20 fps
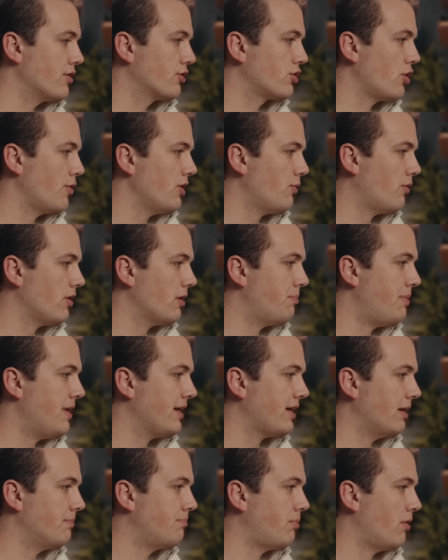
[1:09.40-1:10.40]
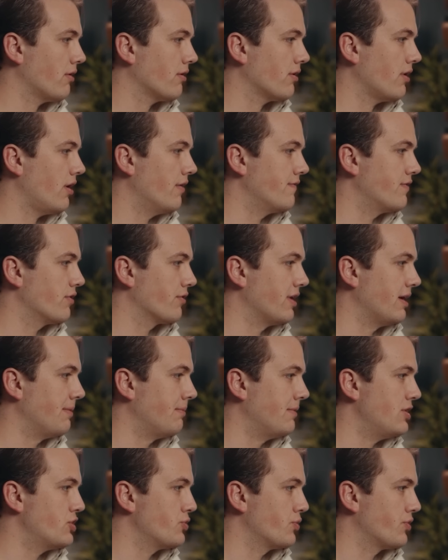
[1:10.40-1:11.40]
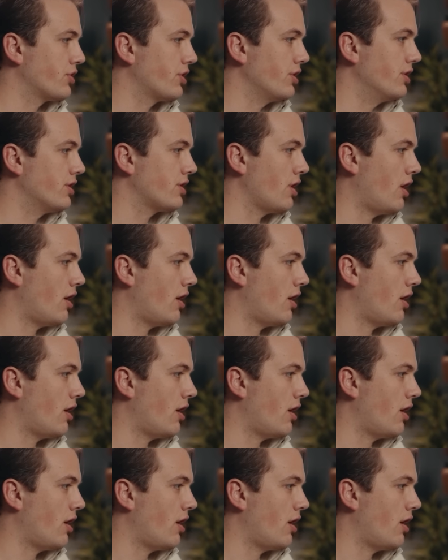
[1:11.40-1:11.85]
And you're going to want to pick a part of your image with good